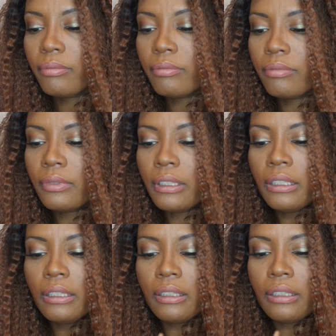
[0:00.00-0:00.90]

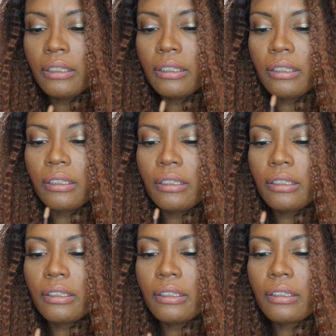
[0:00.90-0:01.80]

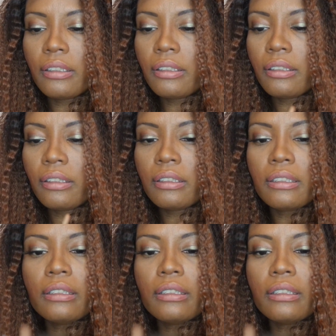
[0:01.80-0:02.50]
Nobody speaks.